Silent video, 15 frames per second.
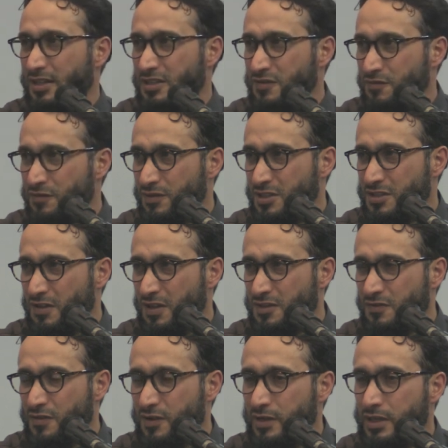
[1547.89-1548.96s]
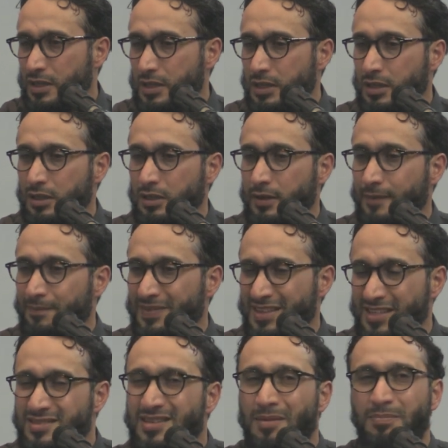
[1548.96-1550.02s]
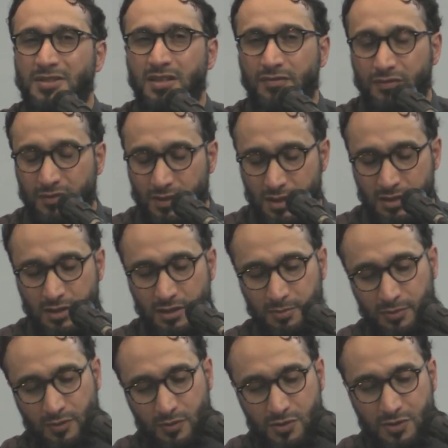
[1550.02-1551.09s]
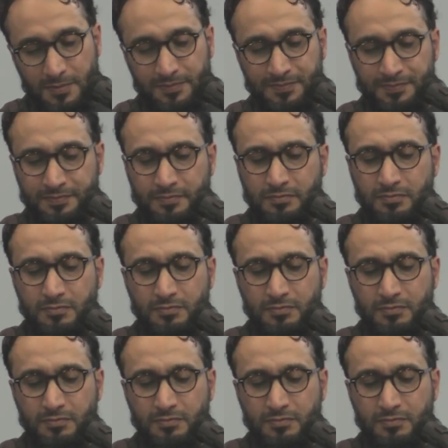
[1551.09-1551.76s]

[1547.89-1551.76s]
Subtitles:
and it's very deceptive in the approach.